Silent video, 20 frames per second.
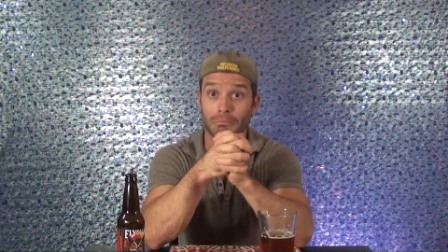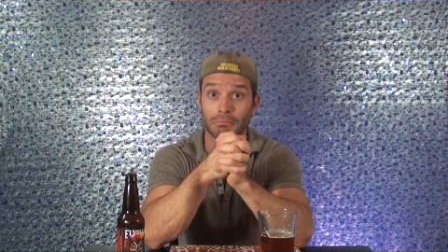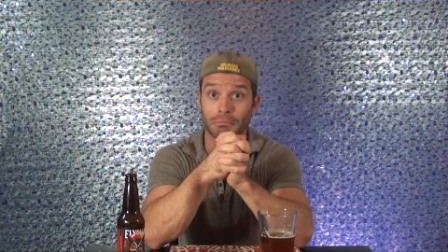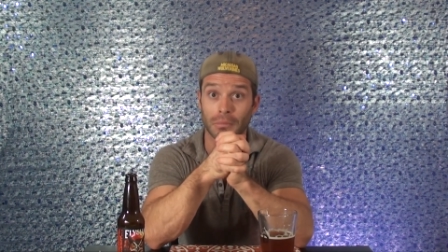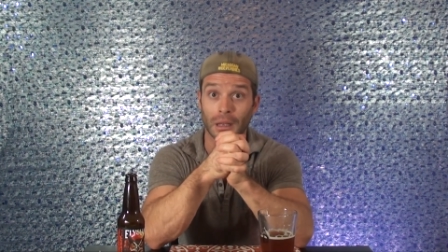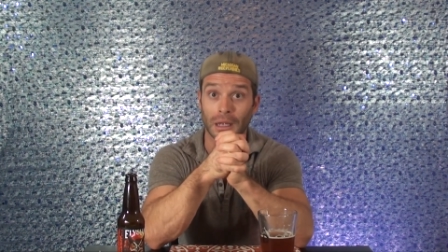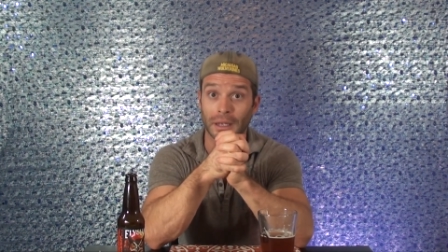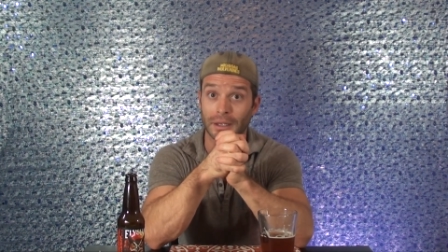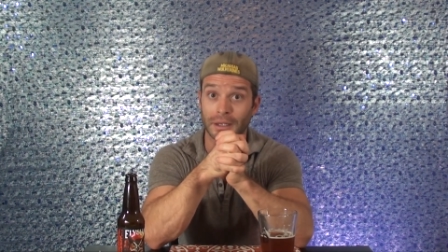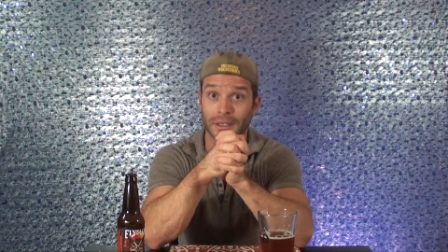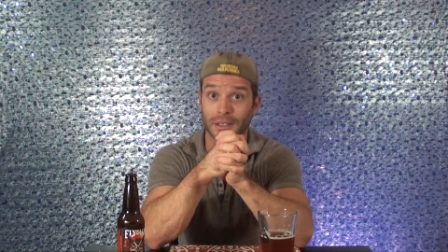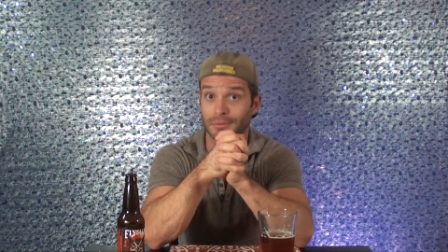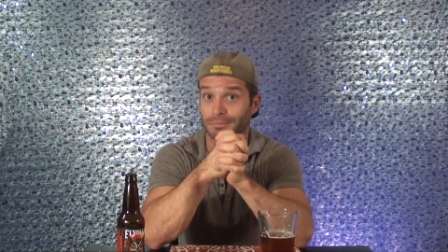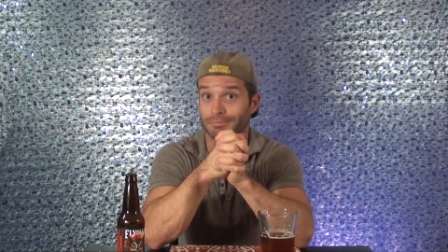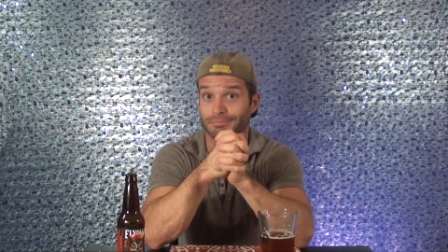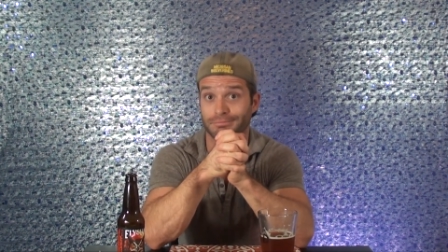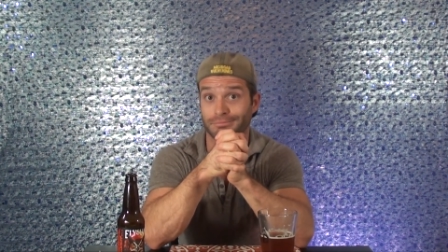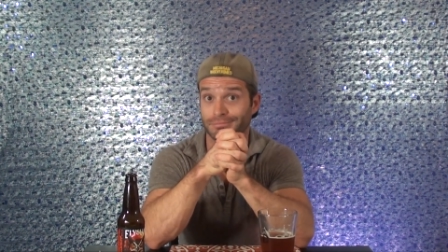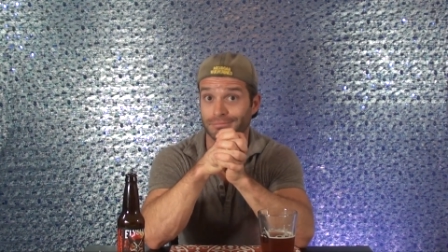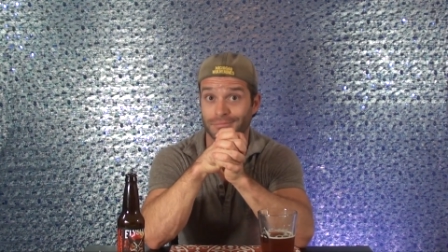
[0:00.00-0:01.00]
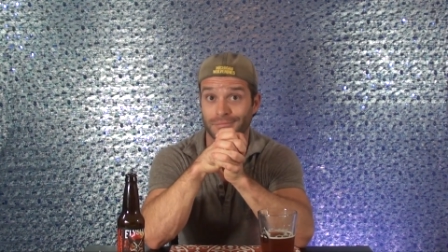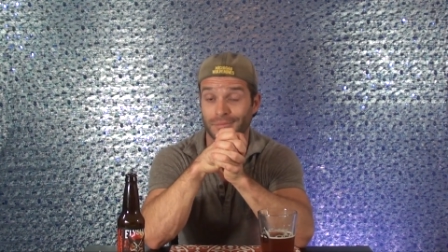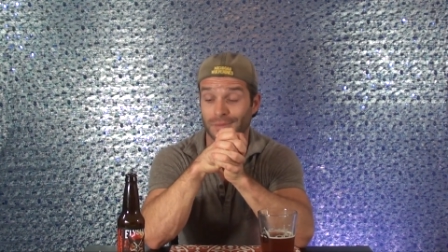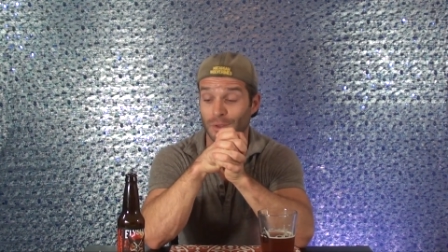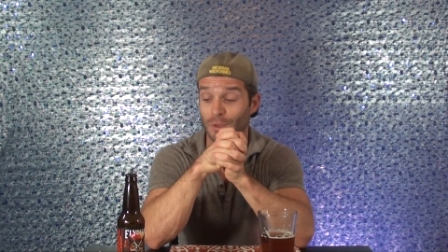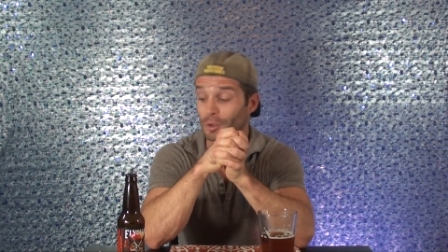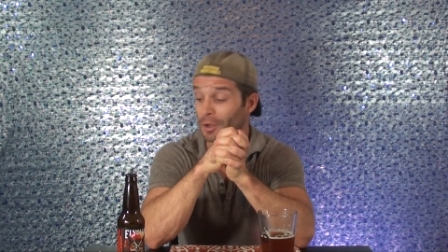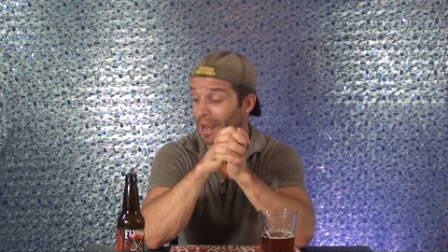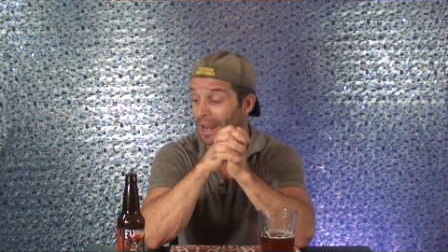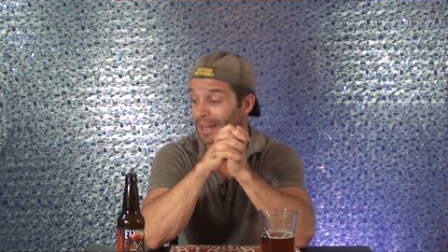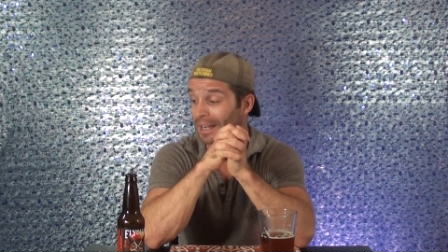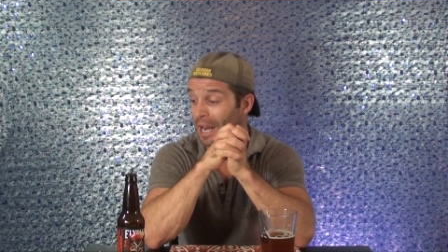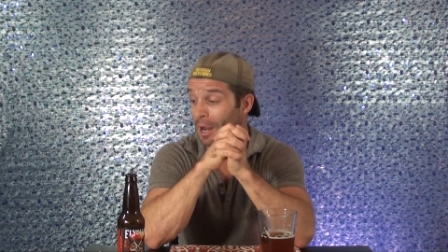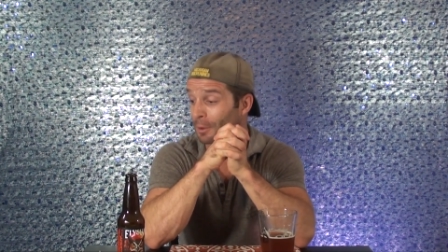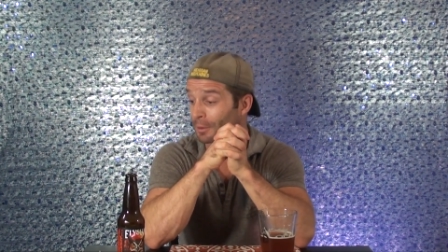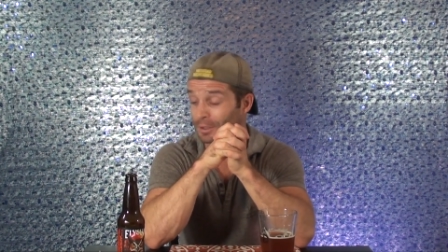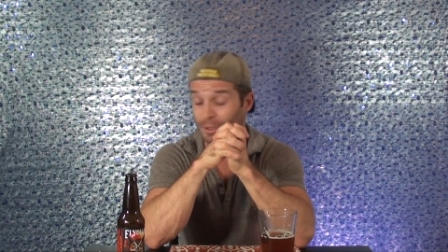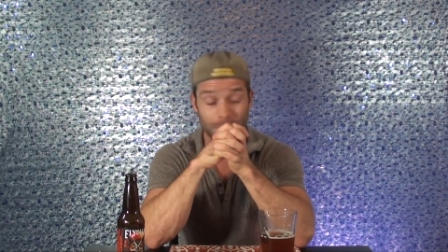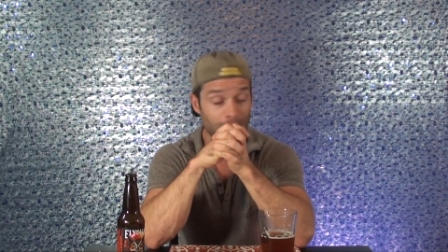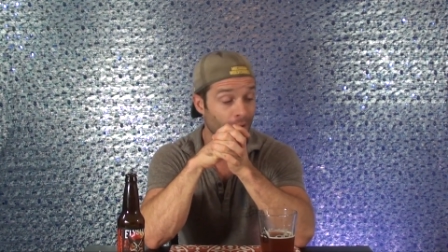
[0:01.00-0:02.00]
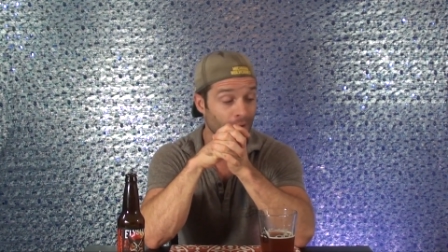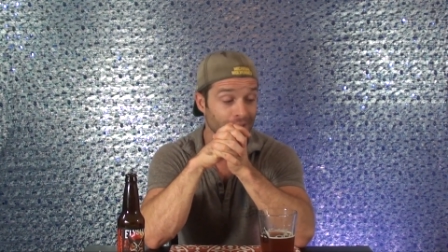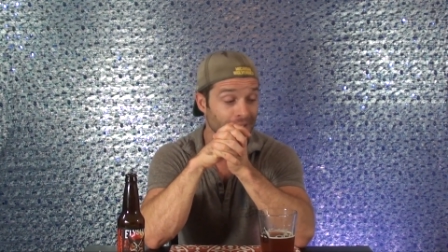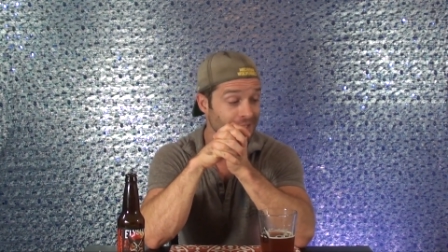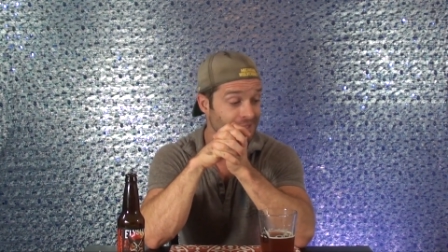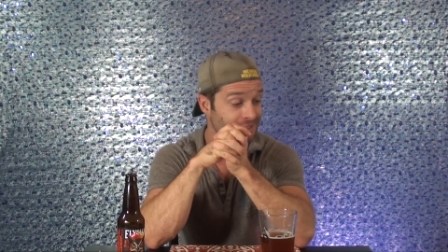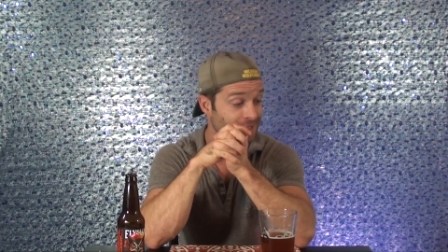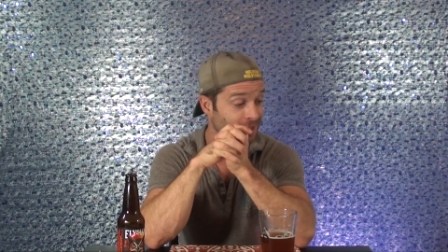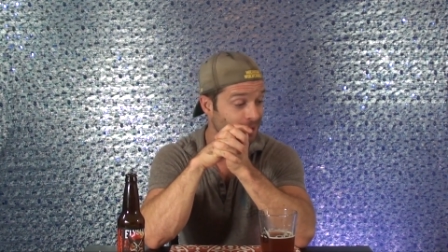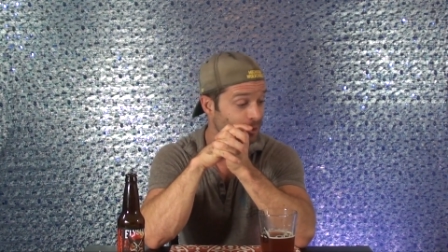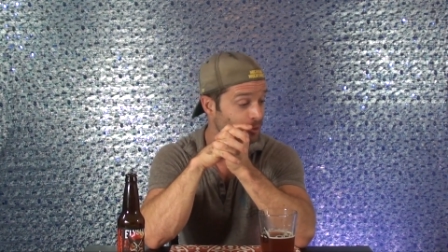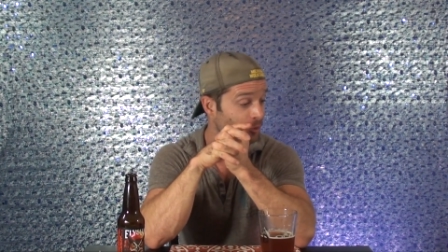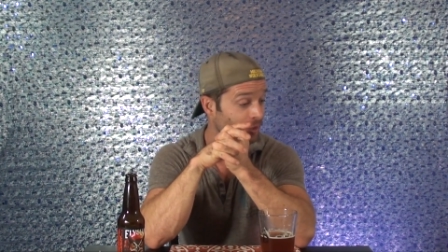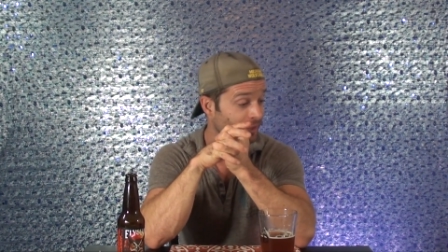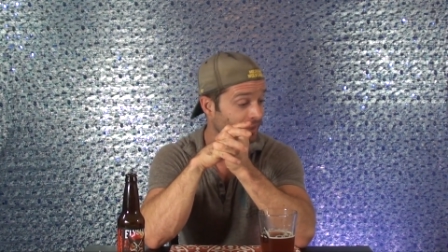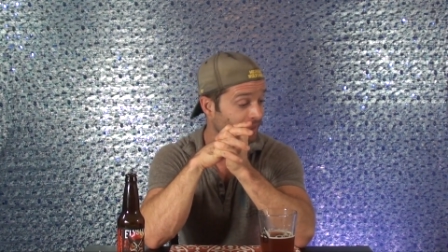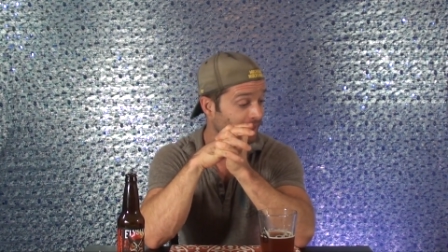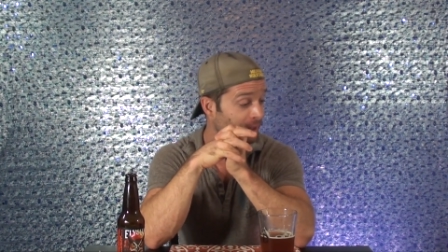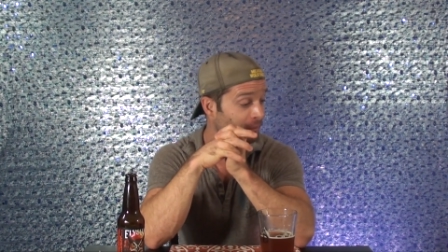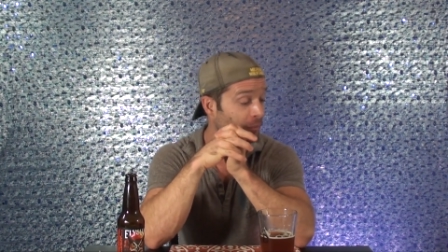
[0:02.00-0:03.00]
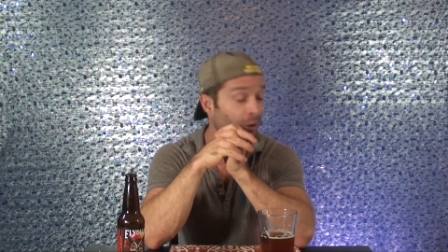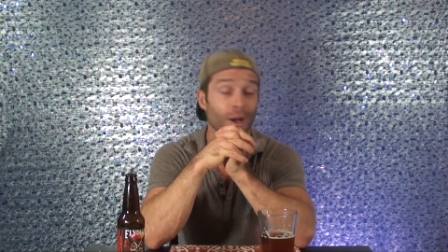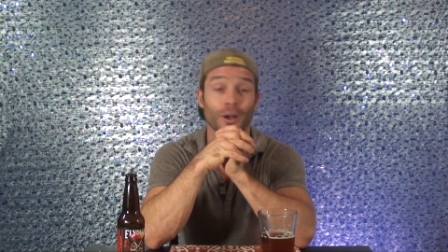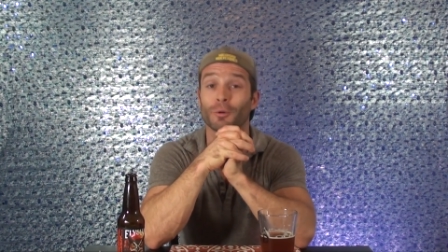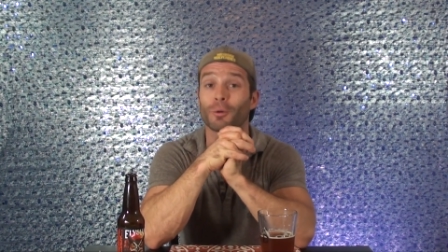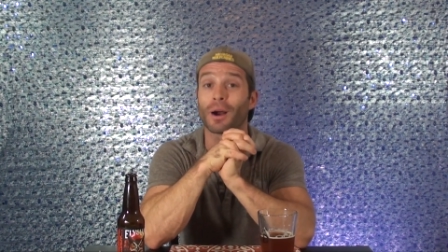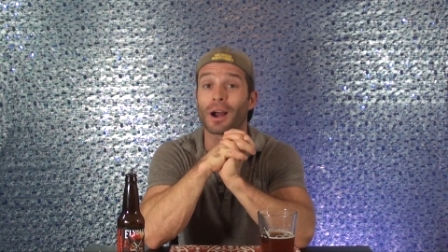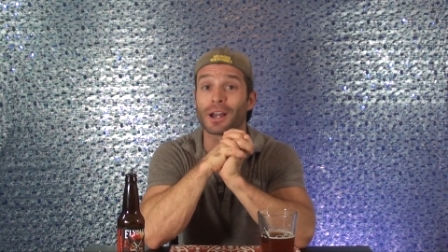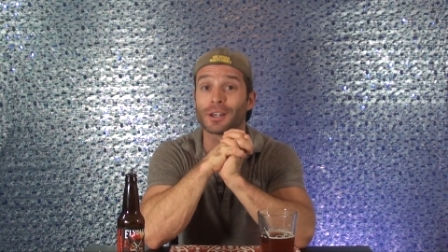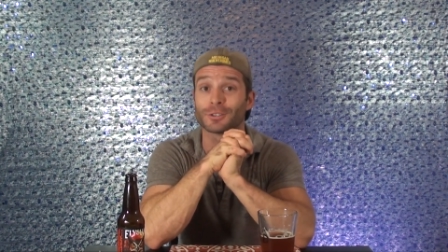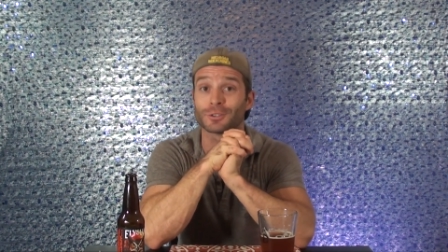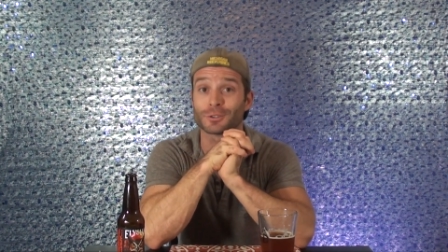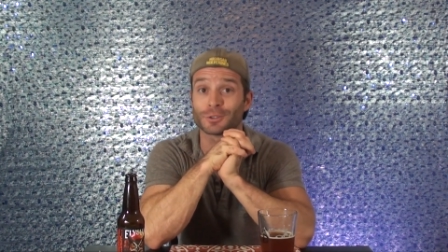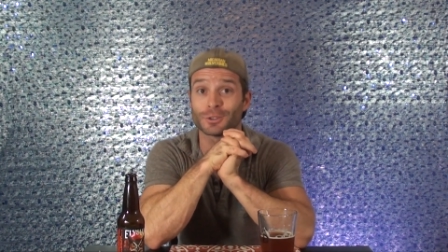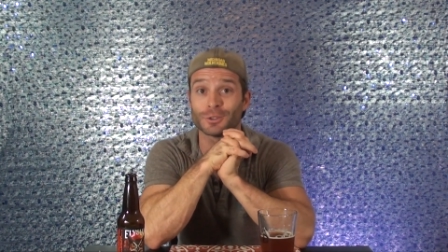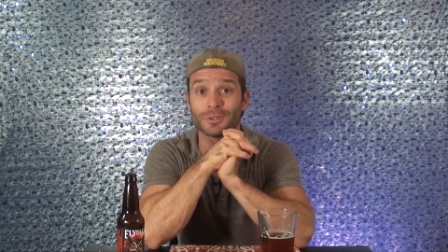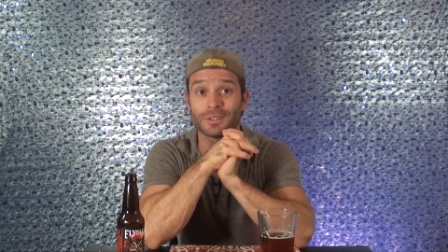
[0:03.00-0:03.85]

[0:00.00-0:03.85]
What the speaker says: Like, you're hanging out with your buddies that are drinking like Budweisers,